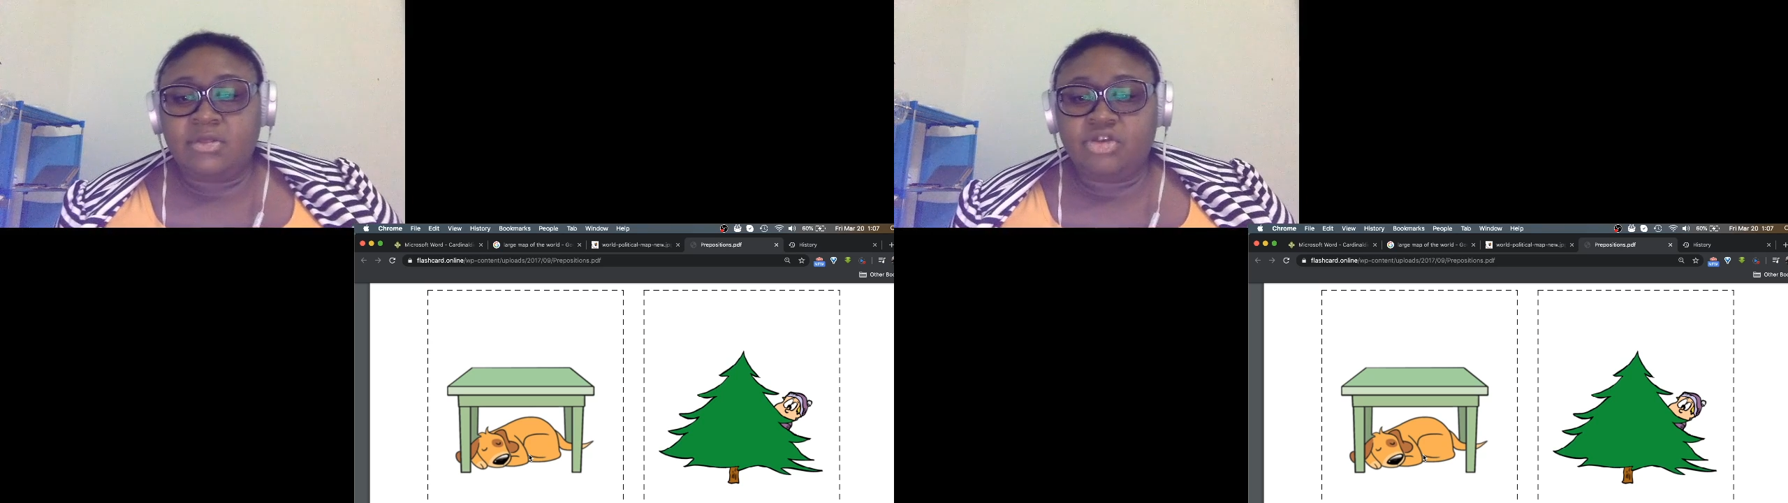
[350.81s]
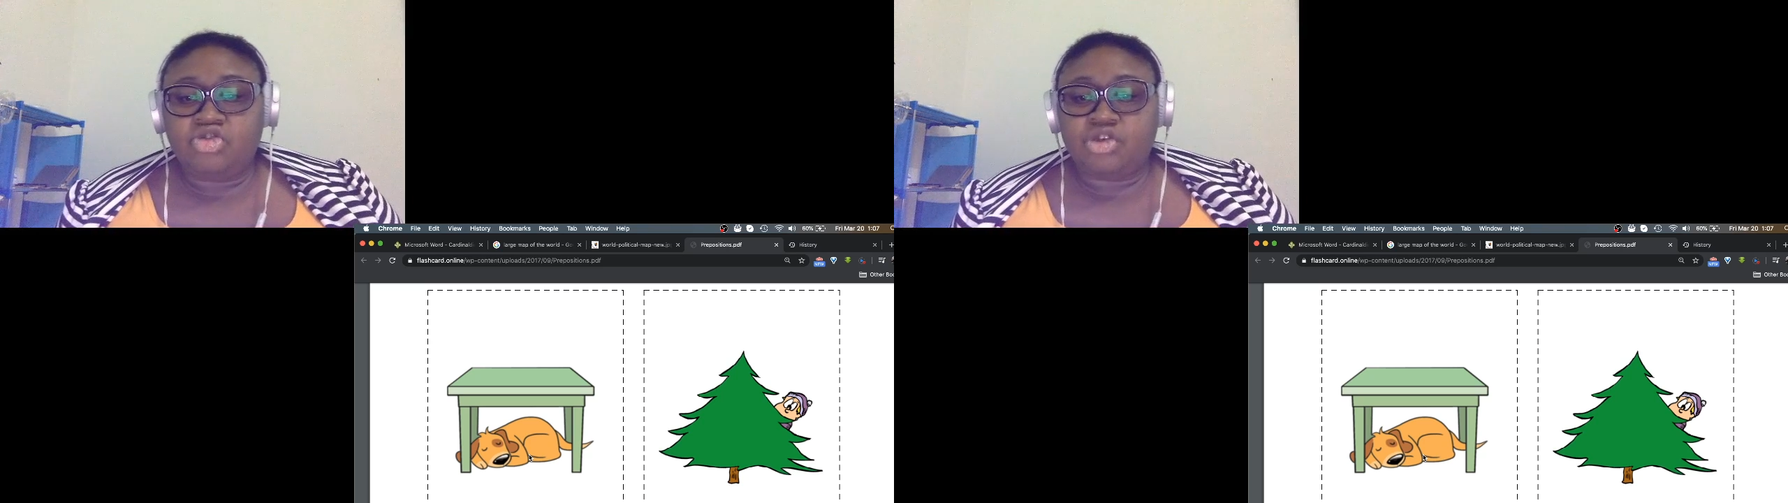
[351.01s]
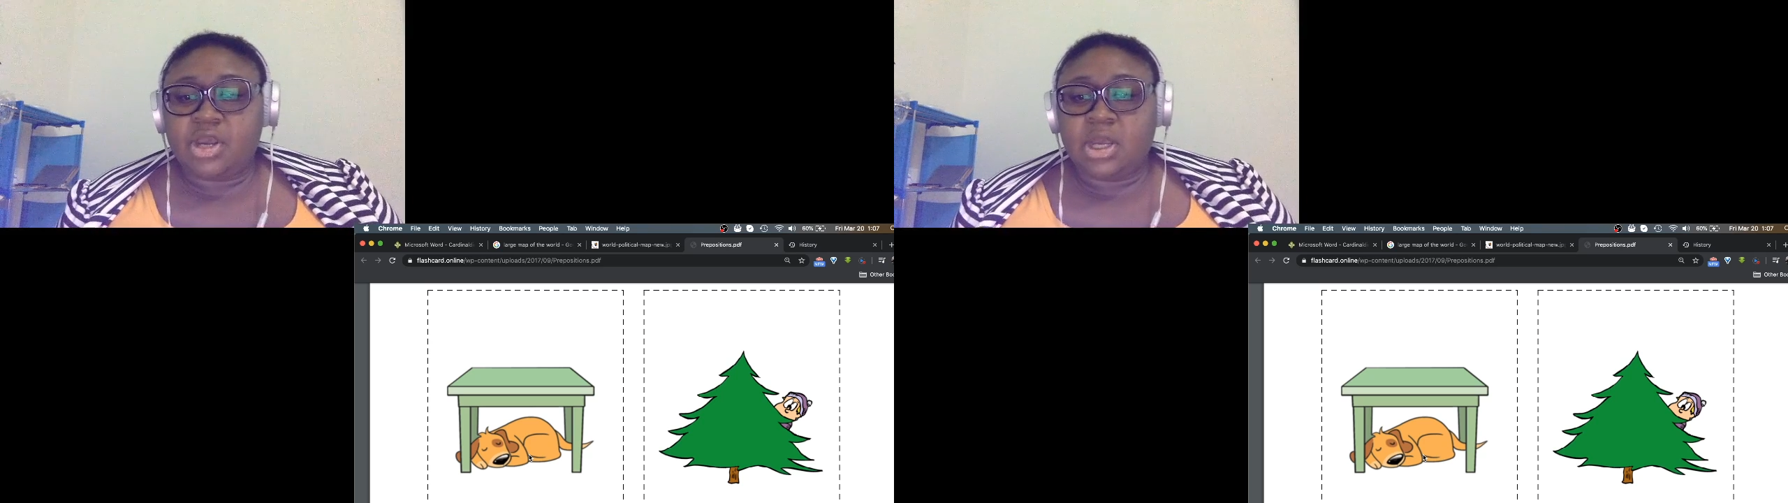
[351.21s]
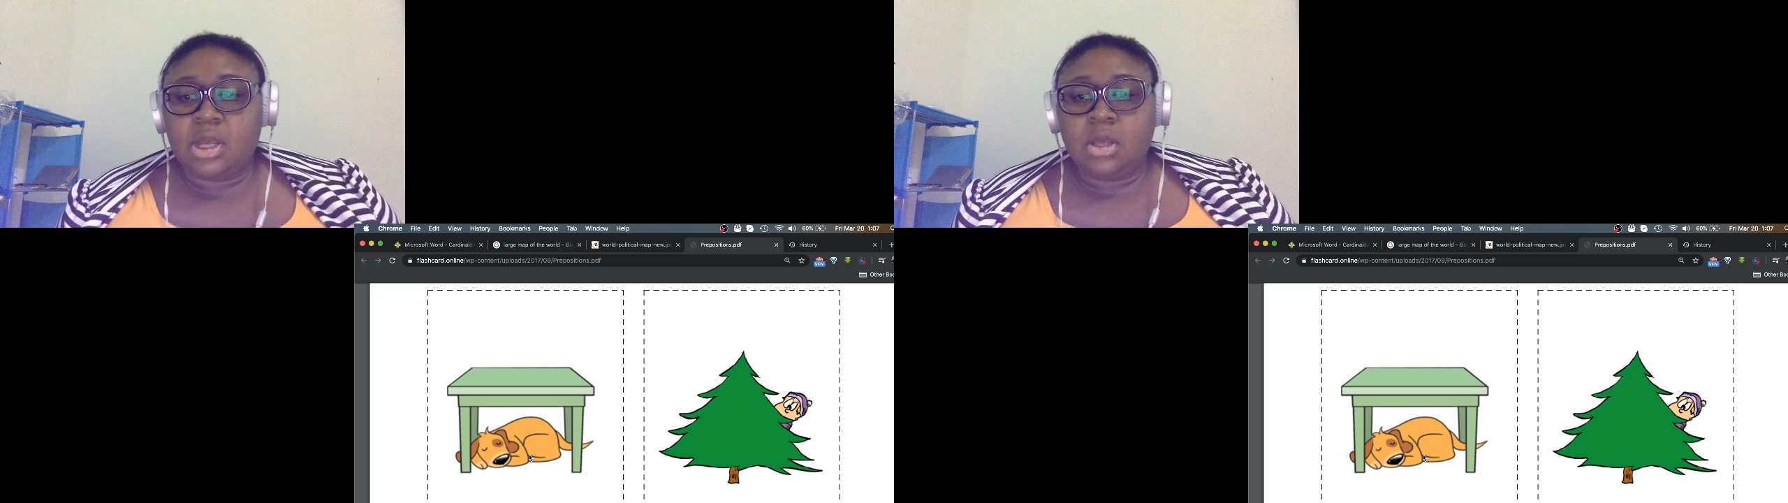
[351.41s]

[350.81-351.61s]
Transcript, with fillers: the tree.